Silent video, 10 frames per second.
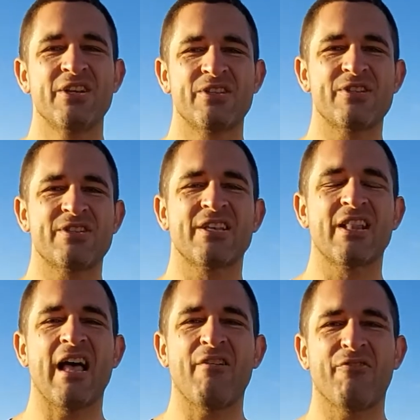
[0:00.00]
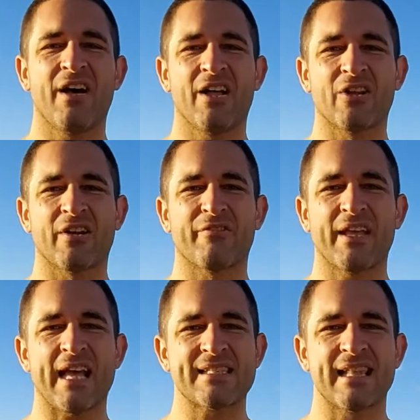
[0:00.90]
so you still have a lot of
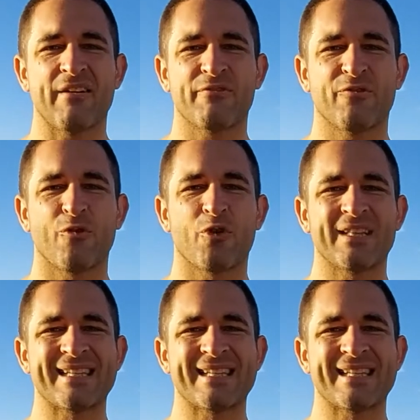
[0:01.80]
gas left for